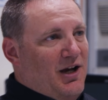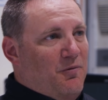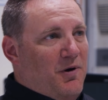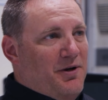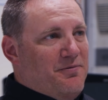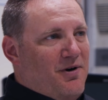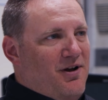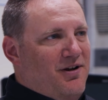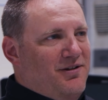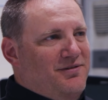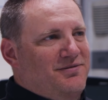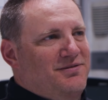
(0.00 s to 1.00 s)
one
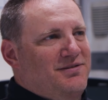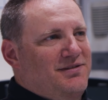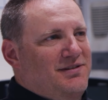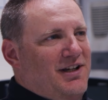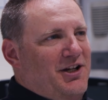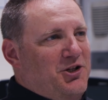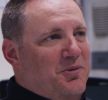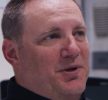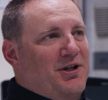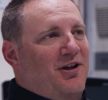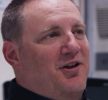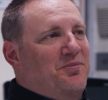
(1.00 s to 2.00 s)
wrong, and you'll be
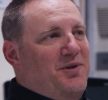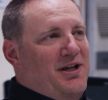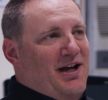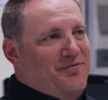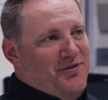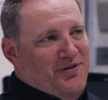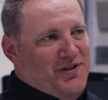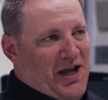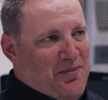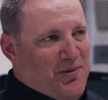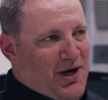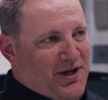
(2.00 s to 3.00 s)
calling me after the
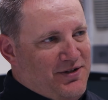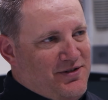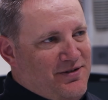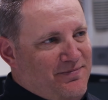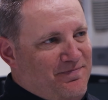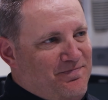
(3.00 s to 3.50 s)
tap breaks.